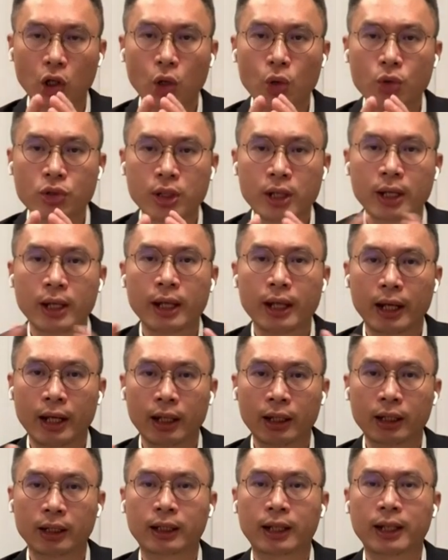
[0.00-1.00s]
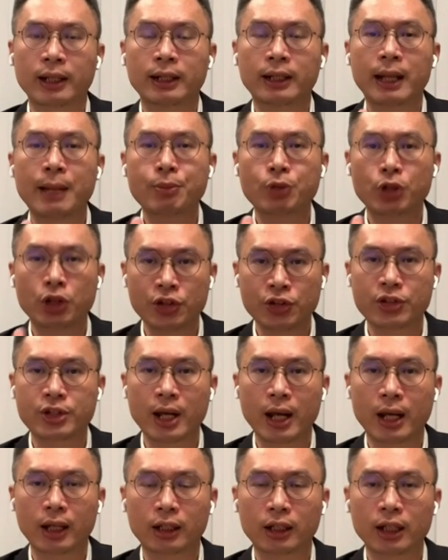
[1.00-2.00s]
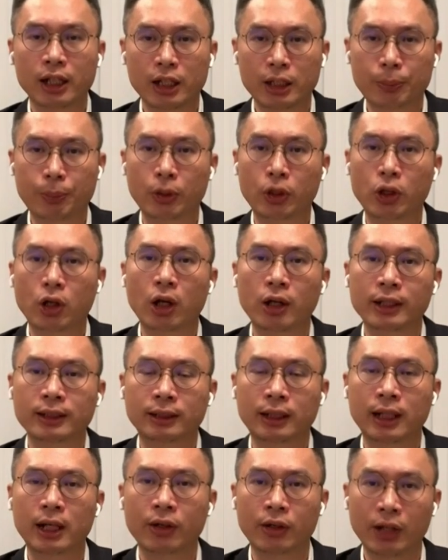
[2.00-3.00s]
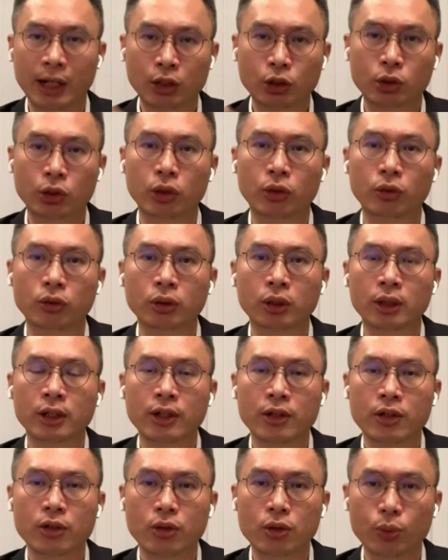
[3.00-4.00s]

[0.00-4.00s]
close and can capture insect is because this kind of electrical